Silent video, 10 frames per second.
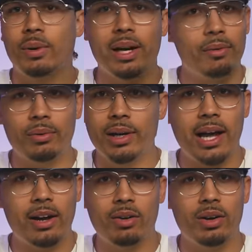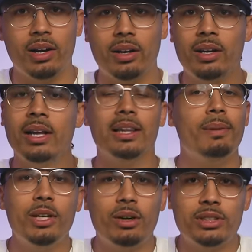or whatever we got going on,
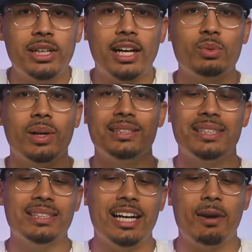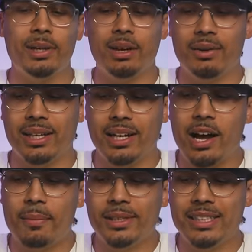let me know what you guys want to see down below in the
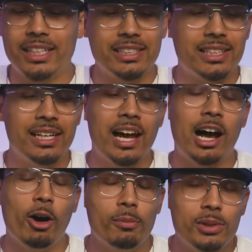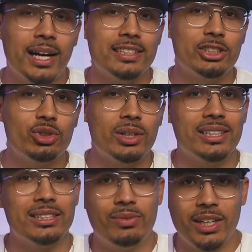comment section. I hope you guys enjoyed
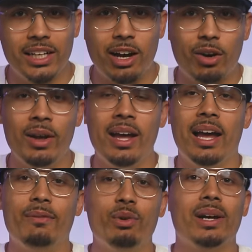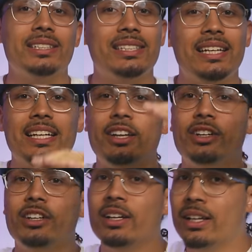this video, and if you want to see any
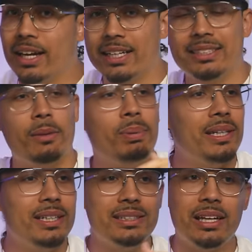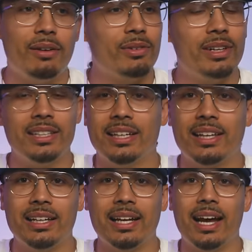other, like I said, PE stuff or anything
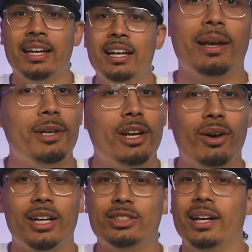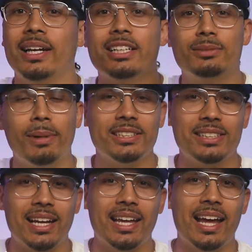like that, let me know. I'll try to get as much as
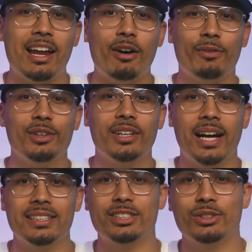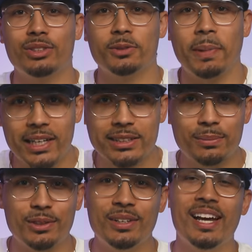I can out for you guys as soon as
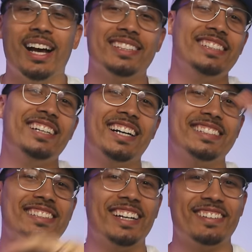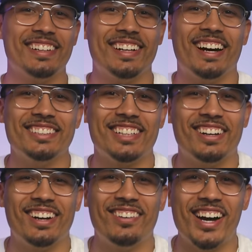possible. I'll see you guys in another one. All right,
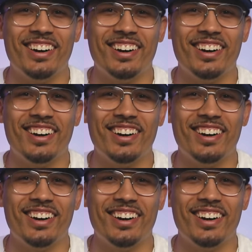y'all, I'm